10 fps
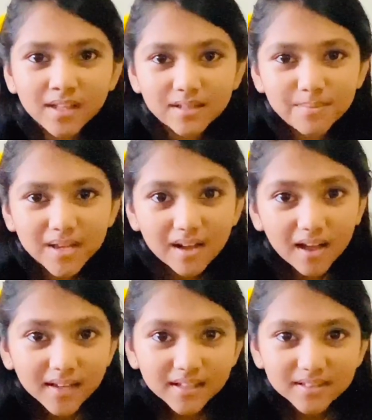
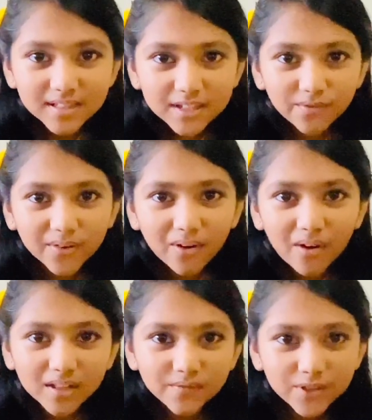because it's for
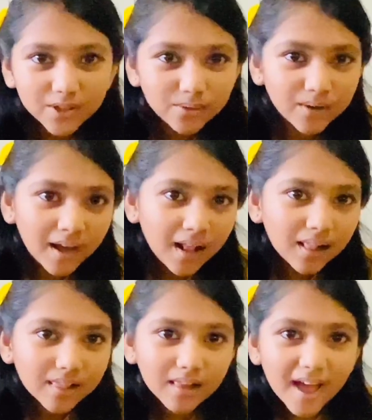all of you
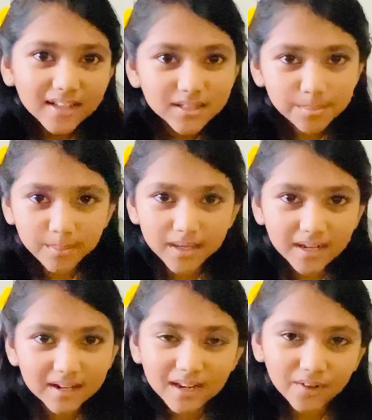last
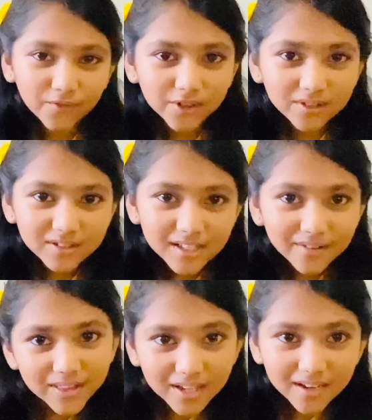minute gifters
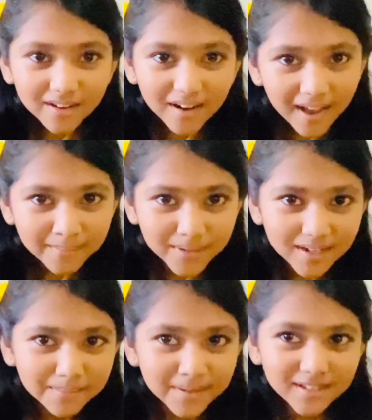out there. I'm
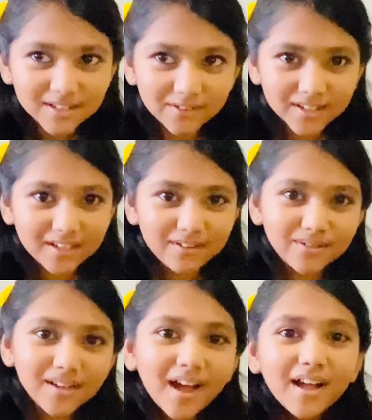going to be showing
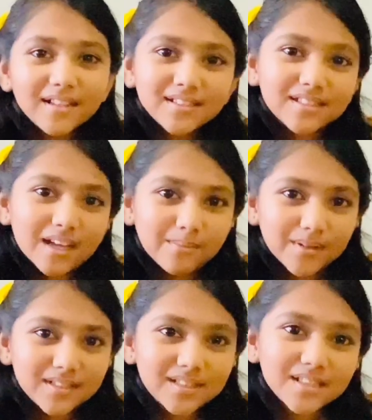you some
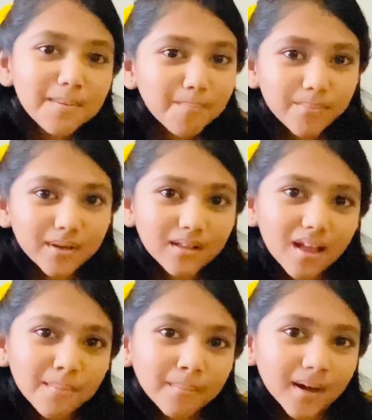simple
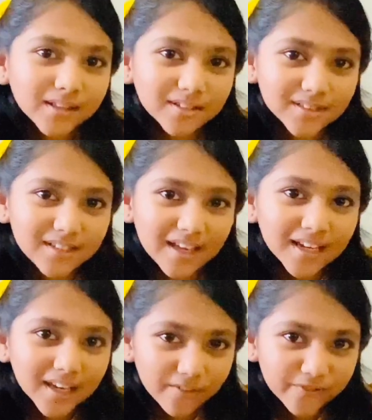Mother's Day
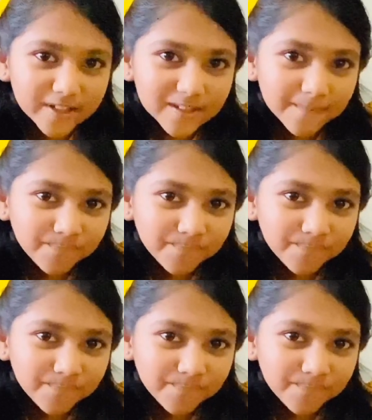gifts.